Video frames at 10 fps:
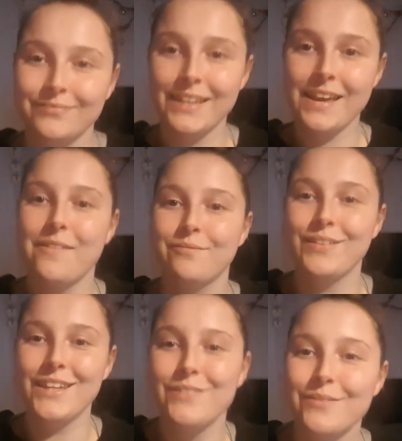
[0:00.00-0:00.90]
Yeah,
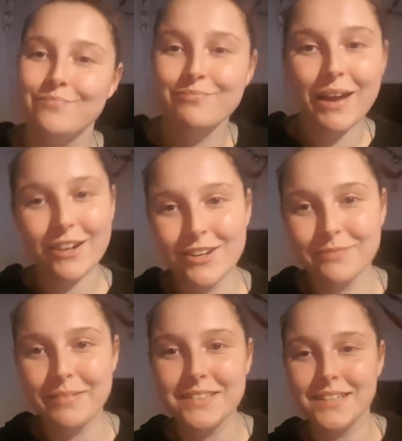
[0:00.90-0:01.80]
anyway, Merry
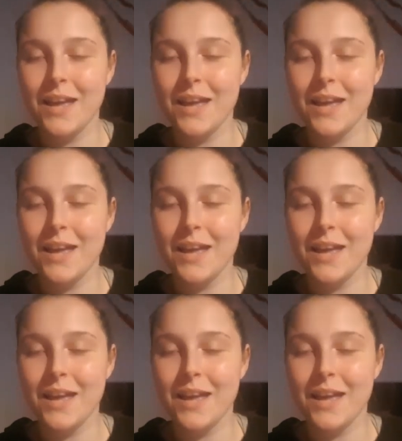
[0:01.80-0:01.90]
Christmas.